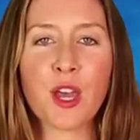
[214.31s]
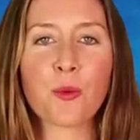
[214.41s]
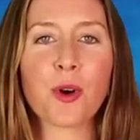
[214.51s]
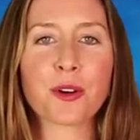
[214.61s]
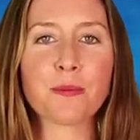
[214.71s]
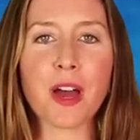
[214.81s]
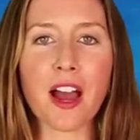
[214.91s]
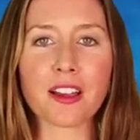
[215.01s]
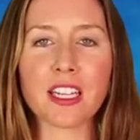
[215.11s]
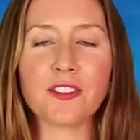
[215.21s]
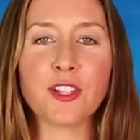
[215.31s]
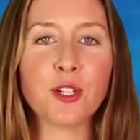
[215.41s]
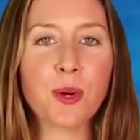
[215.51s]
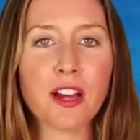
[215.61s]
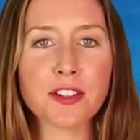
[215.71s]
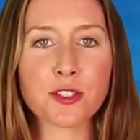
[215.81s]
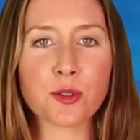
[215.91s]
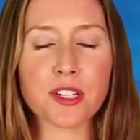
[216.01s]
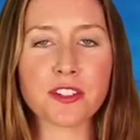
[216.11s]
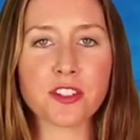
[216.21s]
Welcome back. If you have a
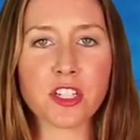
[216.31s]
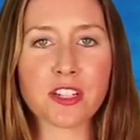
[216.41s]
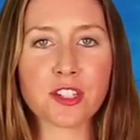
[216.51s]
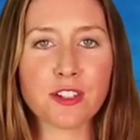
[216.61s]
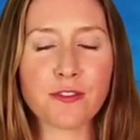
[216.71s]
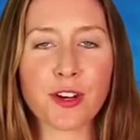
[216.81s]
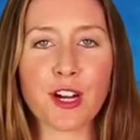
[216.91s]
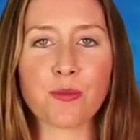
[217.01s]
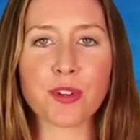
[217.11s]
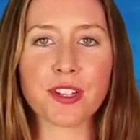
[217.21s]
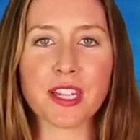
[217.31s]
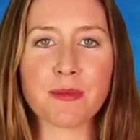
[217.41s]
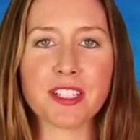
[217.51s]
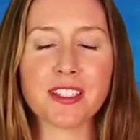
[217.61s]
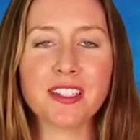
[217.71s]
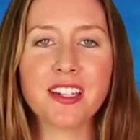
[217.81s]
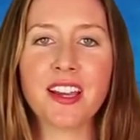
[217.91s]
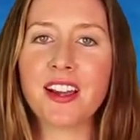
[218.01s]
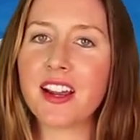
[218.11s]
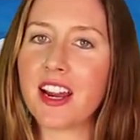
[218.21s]
story suggestion for Airborne Unlimited,
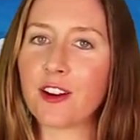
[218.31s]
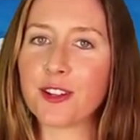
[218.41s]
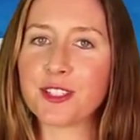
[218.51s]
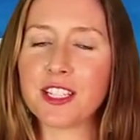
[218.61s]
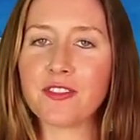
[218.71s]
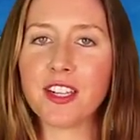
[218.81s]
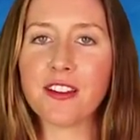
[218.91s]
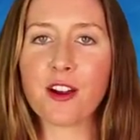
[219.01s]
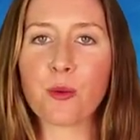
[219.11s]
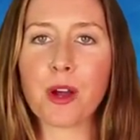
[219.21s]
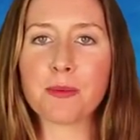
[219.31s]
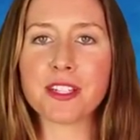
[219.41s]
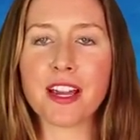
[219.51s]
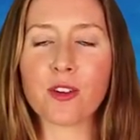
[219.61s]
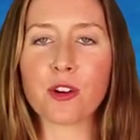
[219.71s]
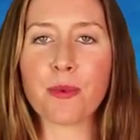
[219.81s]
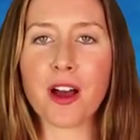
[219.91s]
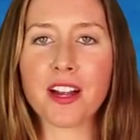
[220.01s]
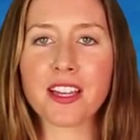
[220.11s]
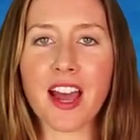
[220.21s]
Aero TV, our website, or
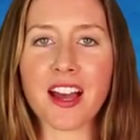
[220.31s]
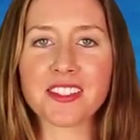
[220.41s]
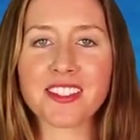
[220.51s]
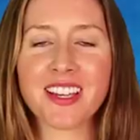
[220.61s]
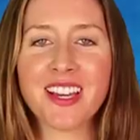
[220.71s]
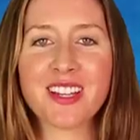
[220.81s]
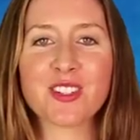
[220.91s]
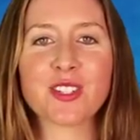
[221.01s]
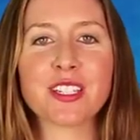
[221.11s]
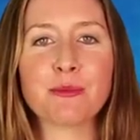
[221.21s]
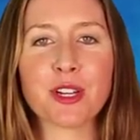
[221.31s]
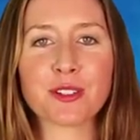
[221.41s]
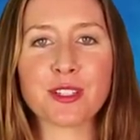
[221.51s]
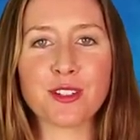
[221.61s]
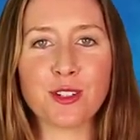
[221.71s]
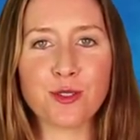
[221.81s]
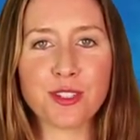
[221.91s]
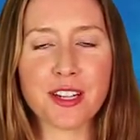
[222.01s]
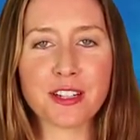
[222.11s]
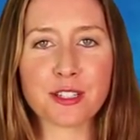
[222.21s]
podcast, just email to
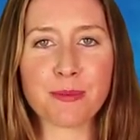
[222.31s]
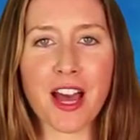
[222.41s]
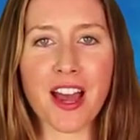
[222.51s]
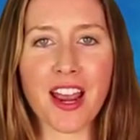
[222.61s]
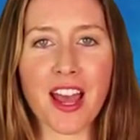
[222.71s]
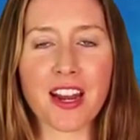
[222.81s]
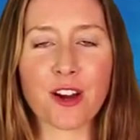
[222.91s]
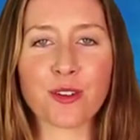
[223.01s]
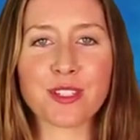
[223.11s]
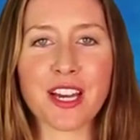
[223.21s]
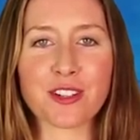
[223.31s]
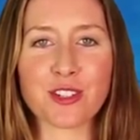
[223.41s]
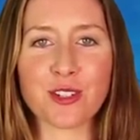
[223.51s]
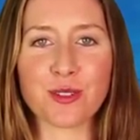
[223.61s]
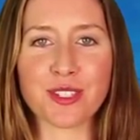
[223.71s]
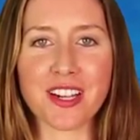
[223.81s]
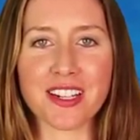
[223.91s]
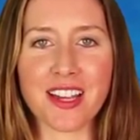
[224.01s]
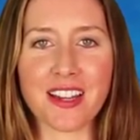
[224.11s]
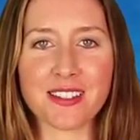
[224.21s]
news-spy at
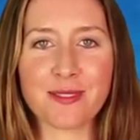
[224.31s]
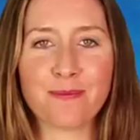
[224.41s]
aero-news.net.